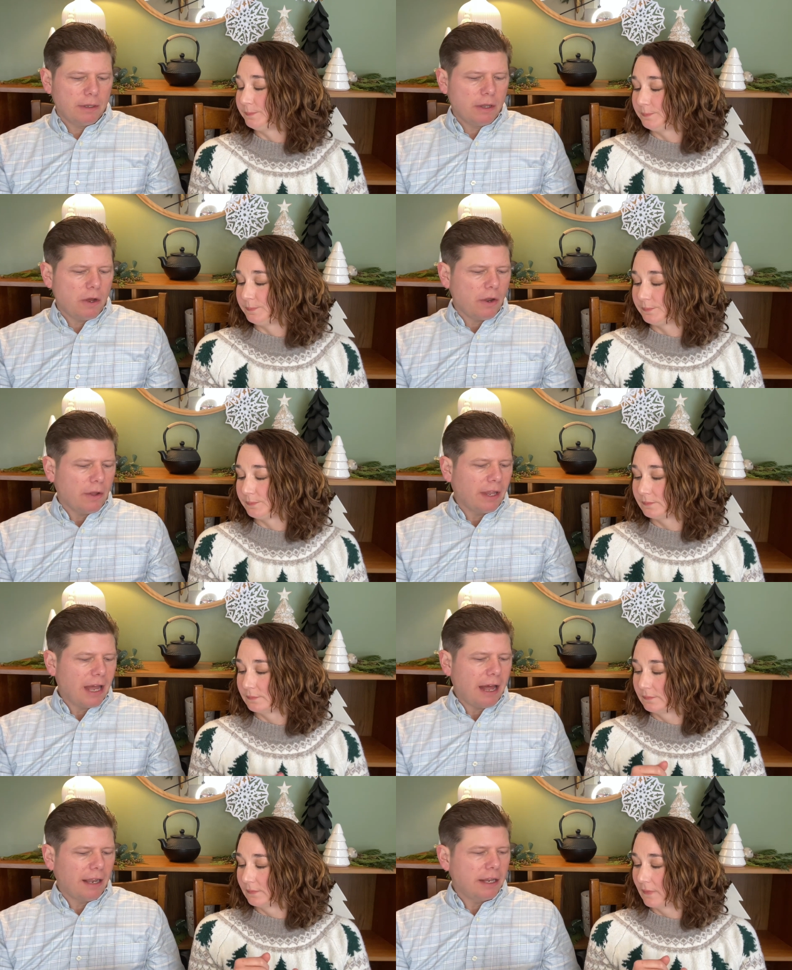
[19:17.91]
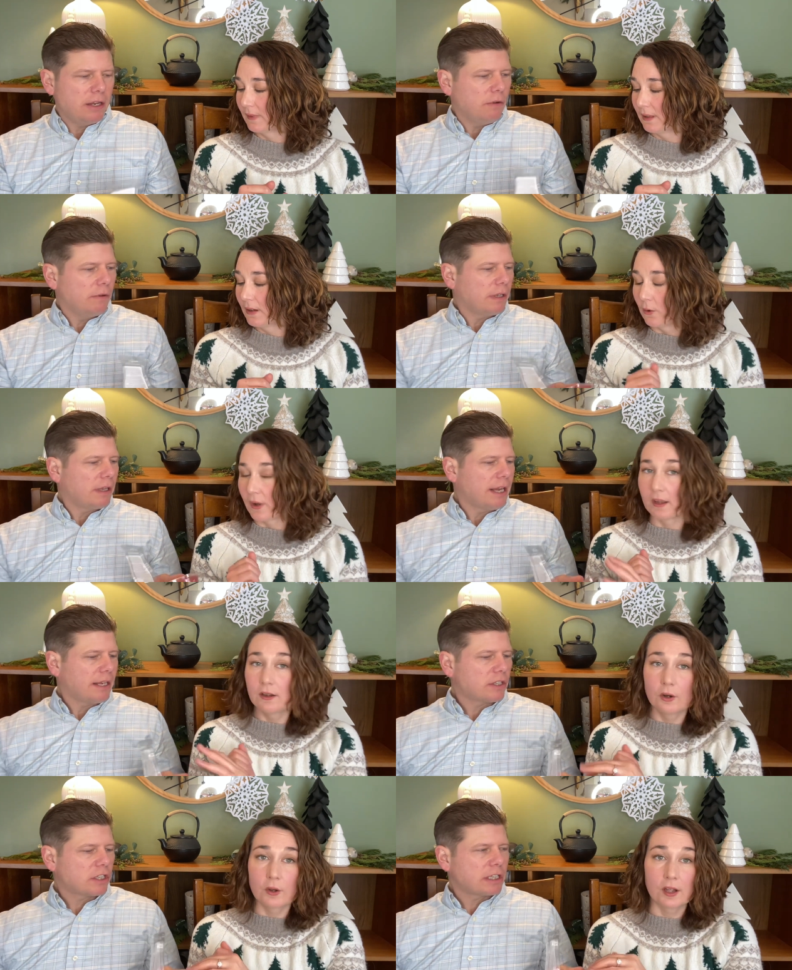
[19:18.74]
Speaker 1: No, no, I'll let you okay.
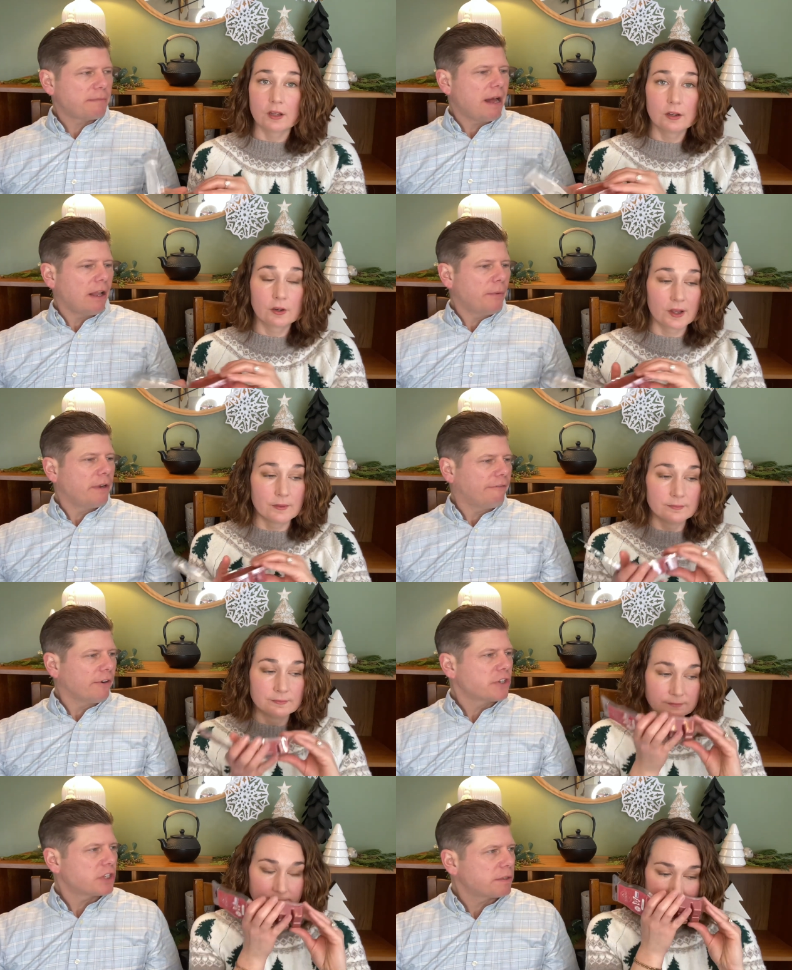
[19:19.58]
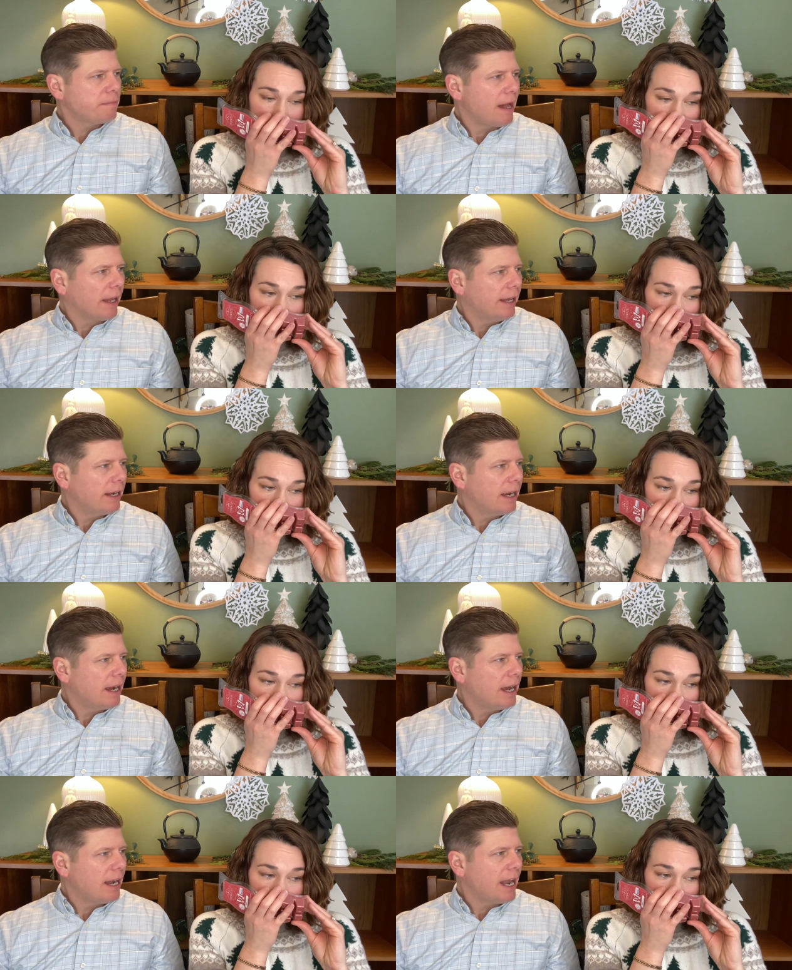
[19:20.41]
like okay. smell it when you first smell it.
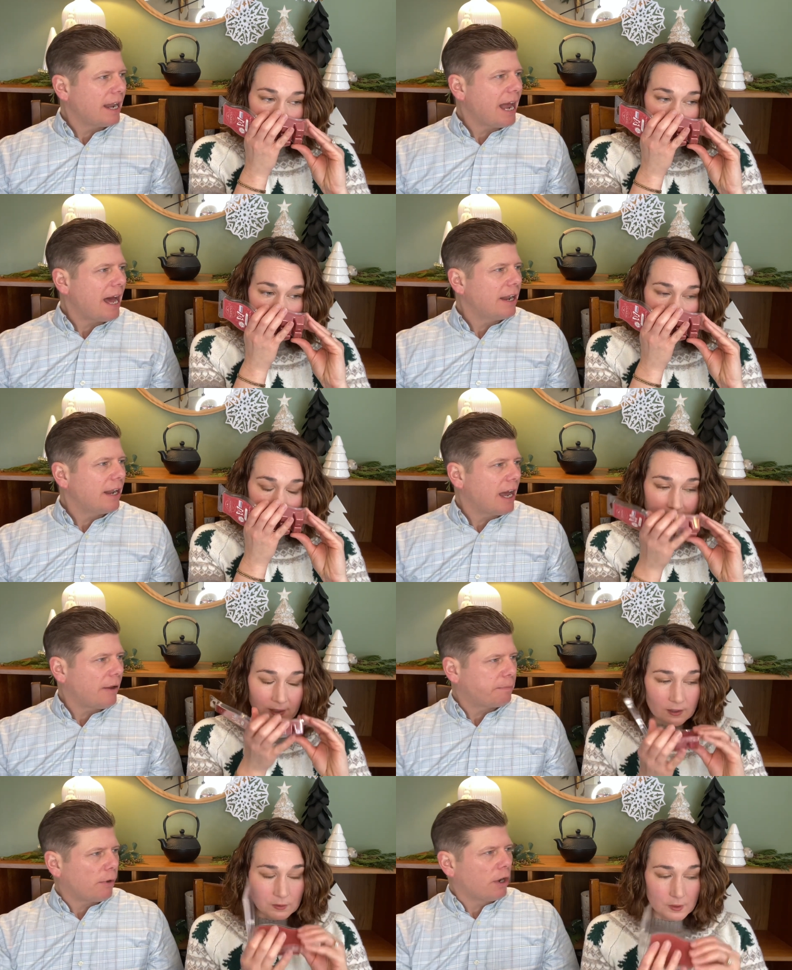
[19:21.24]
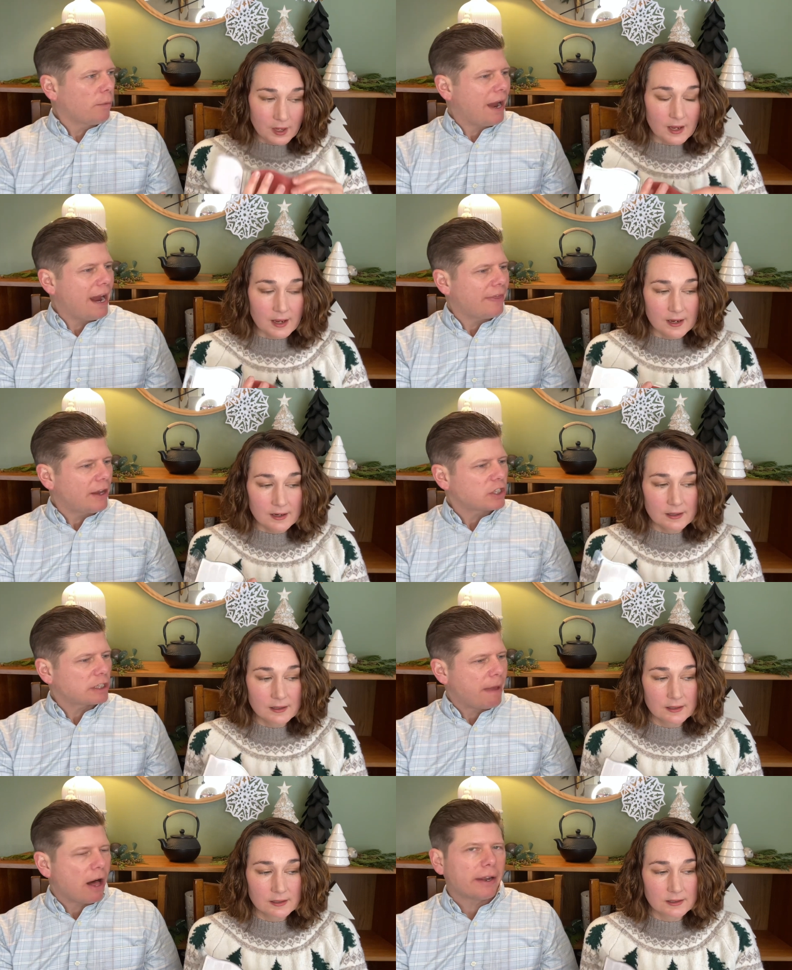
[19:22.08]
Now, now pull it away and I'll
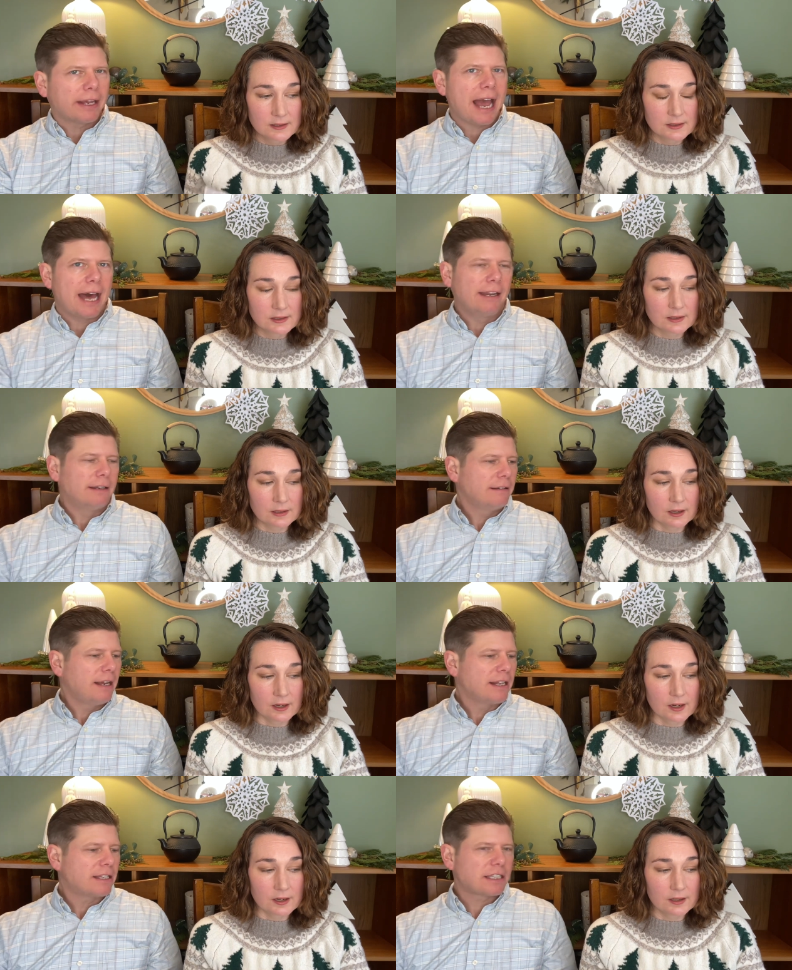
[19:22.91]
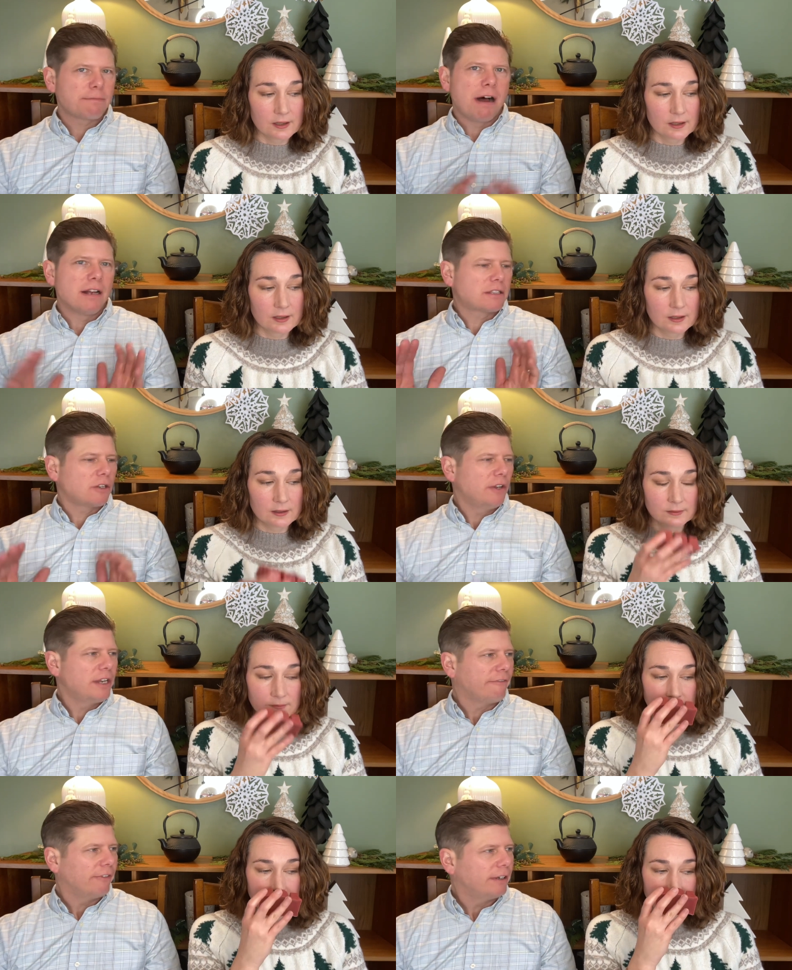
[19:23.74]
smell it again. Right. It smells
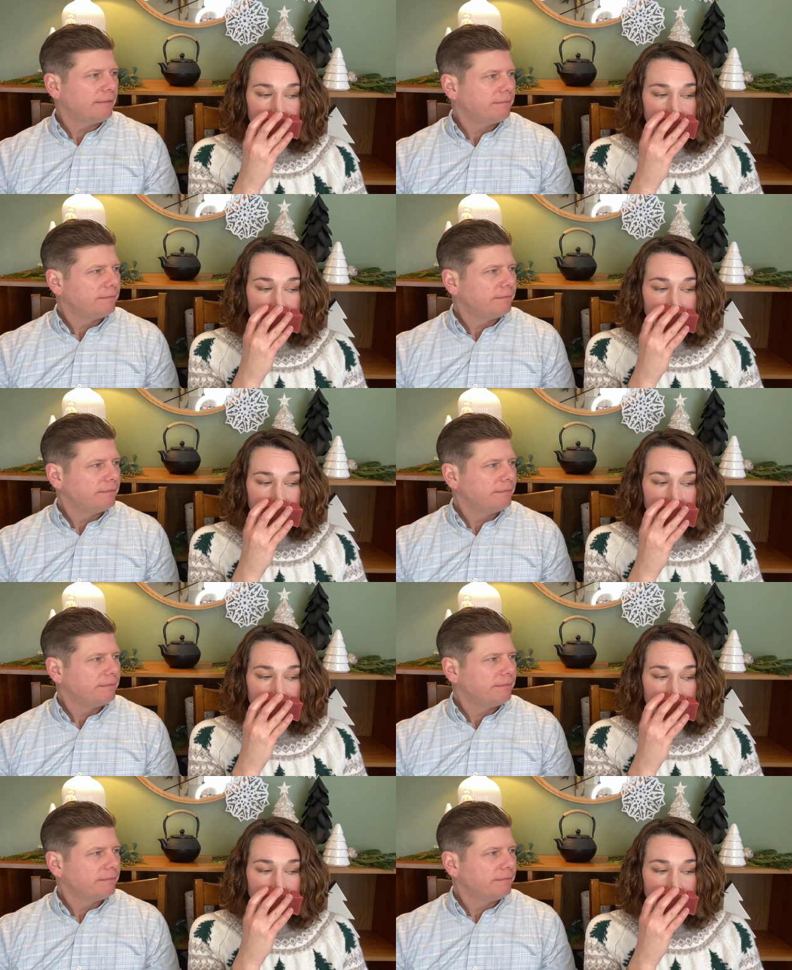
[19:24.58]
totally different.